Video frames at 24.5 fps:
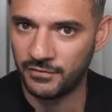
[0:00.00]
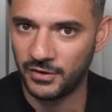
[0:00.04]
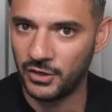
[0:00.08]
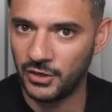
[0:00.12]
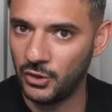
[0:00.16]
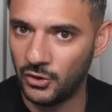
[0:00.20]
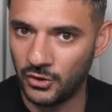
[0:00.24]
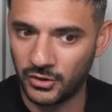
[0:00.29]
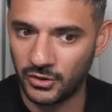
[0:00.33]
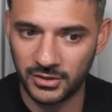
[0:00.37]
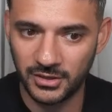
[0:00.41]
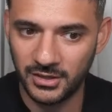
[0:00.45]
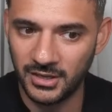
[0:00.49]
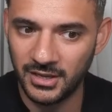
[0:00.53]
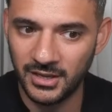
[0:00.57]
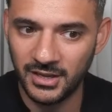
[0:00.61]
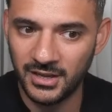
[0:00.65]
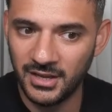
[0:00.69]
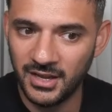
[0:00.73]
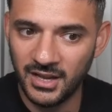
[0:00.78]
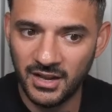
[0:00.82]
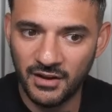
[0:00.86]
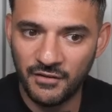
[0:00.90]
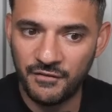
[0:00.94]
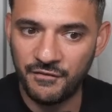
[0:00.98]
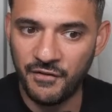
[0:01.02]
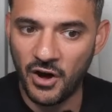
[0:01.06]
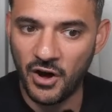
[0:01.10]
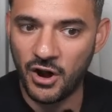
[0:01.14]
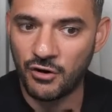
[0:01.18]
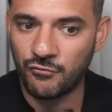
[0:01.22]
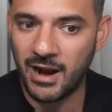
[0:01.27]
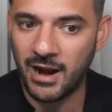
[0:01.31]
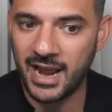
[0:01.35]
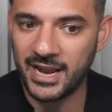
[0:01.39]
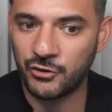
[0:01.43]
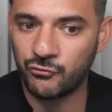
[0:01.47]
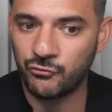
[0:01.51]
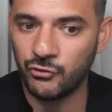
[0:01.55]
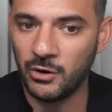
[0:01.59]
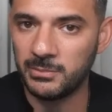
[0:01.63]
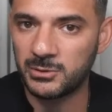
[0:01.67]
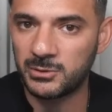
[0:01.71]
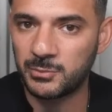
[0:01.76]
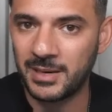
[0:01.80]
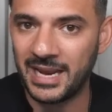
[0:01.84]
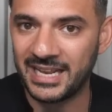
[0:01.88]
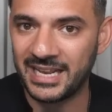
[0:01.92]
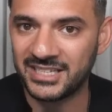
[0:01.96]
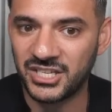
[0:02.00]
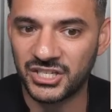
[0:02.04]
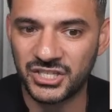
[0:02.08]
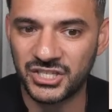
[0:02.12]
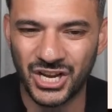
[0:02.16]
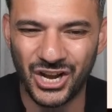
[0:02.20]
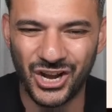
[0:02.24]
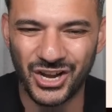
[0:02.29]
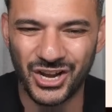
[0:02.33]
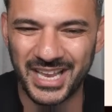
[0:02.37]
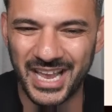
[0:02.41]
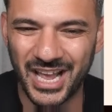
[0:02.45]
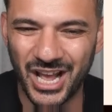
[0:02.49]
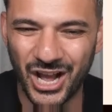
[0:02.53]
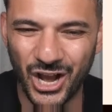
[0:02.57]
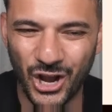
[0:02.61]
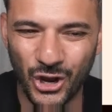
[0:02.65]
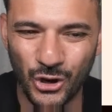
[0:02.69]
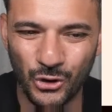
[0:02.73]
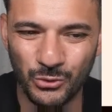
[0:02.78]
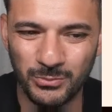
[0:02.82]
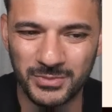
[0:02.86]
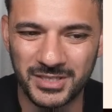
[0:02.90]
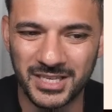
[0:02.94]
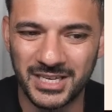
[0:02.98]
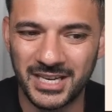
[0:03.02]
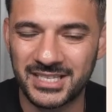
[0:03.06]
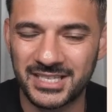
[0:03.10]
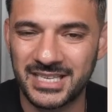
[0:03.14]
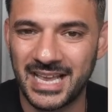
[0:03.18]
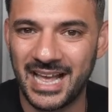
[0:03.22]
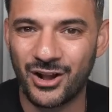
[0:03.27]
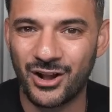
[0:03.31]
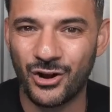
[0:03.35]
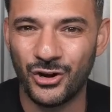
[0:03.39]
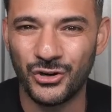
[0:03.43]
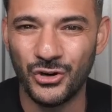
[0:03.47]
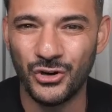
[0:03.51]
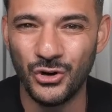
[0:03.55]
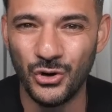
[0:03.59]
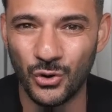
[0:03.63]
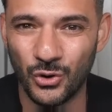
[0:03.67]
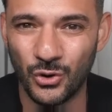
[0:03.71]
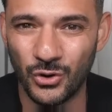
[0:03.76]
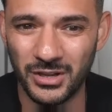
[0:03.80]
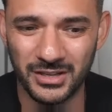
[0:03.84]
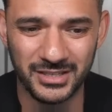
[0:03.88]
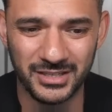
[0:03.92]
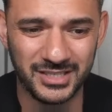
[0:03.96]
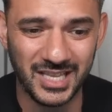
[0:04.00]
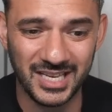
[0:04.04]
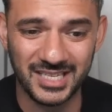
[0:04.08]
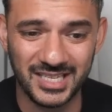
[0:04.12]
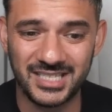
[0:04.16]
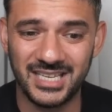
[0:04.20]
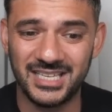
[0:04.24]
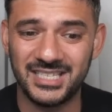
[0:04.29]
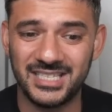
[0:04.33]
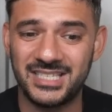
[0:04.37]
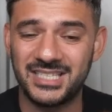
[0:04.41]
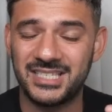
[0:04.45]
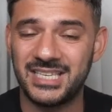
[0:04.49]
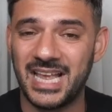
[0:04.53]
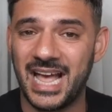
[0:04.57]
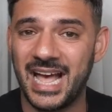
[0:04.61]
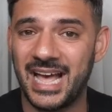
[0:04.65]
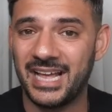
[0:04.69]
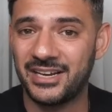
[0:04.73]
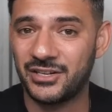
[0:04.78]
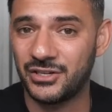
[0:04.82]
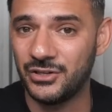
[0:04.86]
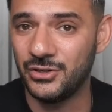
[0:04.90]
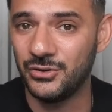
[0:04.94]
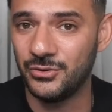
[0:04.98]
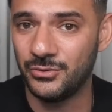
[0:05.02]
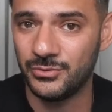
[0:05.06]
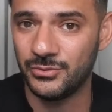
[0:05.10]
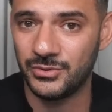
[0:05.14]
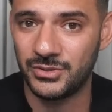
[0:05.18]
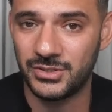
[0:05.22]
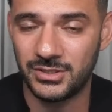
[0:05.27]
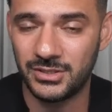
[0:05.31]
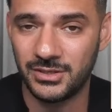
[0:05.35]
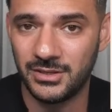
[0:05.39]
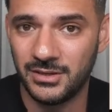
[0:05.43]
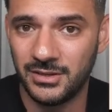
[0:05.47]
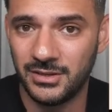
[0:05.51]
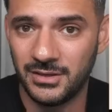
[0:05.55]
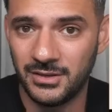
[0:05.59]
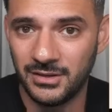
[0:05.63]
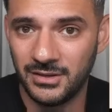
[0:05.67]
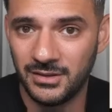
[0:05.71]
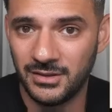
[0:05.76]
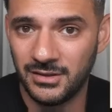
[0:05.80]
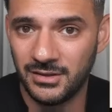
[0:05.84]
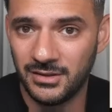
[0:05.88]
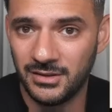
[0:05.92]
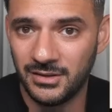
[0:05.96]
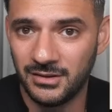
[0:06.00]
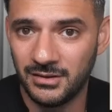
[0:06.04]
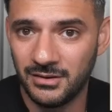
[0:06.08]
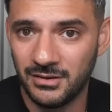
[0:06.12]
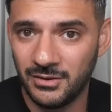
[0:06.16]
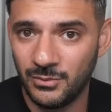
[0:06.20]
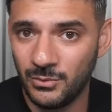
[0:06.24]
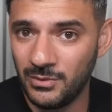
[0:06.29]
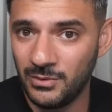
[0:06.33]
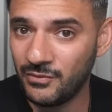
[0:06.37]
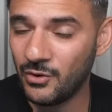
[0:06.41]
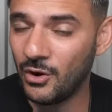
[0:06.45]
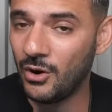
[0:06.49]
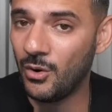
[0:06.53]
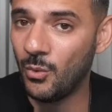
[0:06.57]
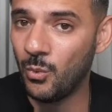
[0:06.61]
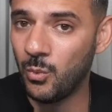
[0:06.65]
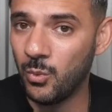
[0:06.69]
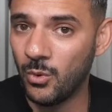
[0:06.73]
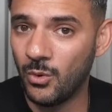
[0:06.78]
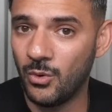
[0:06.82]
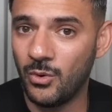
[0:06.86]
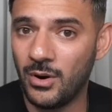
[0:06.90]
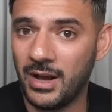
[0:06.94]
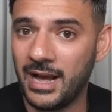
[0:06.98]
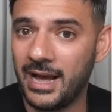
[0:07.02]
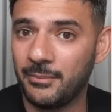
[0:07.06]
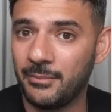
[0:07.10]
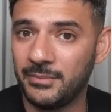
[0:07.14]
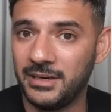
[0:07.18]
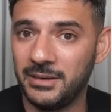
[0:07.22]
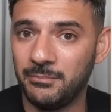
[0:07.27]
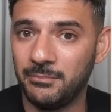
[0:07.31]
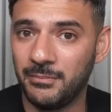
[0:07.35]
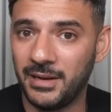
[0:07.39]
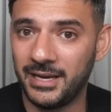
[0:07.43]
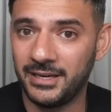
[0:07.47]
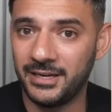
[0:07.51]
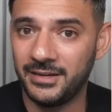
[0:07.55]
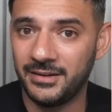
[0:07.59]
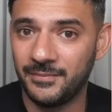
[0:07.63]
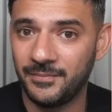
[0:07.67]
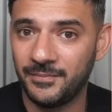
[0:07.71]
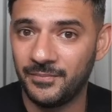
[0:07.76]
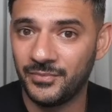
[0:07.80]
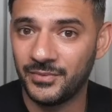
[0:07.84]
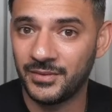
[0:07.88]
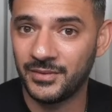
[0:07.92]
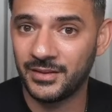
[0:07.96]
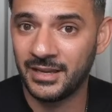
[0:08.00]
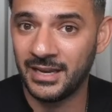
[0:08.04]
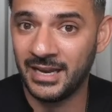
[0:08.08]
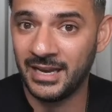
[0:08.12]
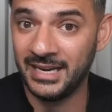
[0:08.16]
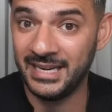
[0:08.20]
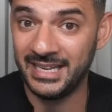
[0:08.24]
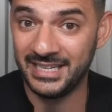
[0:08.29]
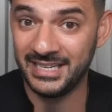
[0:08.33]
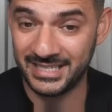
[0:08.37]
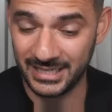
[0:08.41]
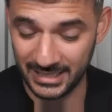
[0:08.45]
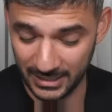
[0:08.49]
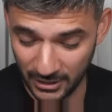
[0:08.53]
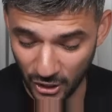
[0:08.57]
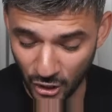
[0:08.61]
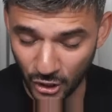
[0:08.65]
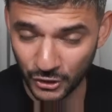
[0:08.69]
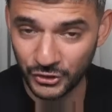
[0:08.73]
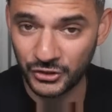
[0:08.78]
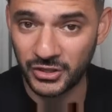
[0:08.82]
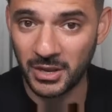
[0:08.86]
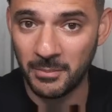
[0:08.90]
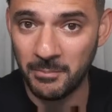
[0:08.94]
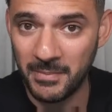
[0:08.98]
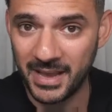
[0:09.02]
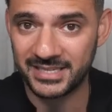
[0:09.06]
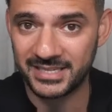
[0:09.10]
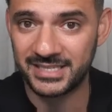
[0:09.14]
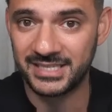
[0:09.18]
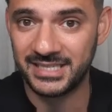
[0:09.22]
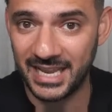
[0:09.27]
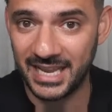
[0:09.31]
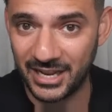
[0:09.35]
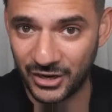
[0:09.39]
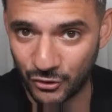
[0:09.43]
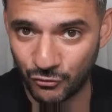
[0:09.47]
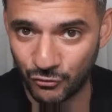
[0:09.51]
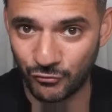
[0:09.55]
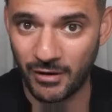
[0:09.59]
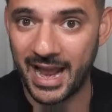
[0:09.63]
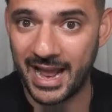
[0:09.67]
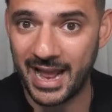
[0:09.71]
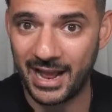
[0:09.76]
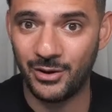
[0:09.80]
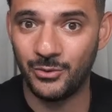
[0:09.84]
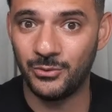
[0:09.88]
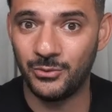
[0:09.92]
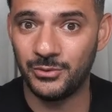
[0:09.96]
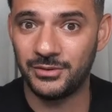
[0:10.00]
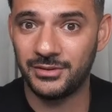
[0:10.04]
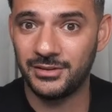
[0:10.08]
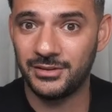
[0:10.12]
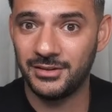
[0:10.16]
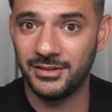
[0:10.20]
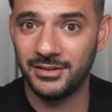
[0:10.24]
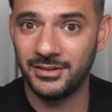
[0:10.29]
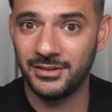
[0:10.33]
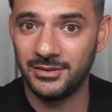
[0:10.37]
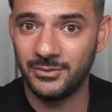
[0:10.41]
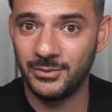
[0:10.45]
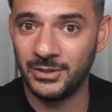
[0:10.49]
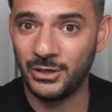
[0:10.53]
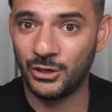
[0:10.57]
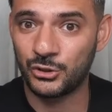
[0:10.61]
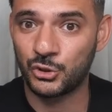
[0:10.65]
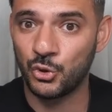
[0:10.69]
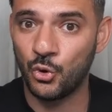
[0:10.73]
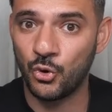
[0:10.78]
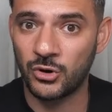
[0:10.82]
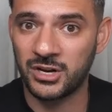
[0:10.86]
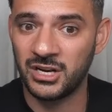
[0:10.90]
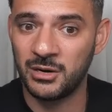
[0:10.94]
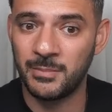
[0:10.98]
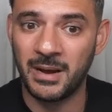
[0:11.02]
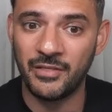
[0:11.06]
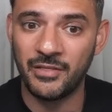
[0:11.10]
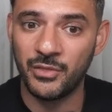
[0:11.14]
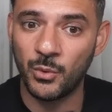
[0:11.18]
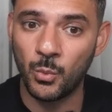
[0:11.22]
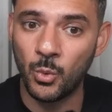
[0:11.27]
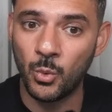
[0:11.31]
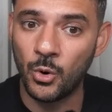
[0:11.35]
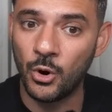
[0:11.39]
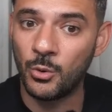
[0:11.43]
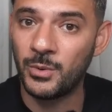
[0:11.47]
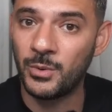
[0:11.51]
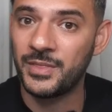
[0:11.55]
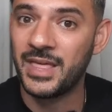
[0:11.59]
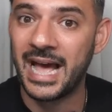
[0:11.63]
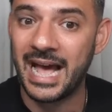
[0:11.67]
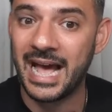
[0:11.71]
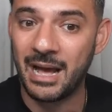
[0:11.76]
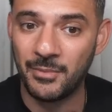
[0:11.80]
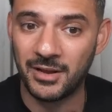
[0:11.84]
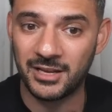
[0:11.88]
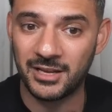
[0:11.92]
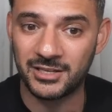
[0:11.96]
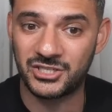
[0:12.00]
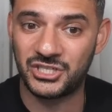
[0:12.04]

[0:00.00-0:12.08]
Look, far-right groups plan to target homes in attack on lawyers. This is sad news. We've got a war happening, man. And it's on domestic ground. We're not talking about the war with Hamas.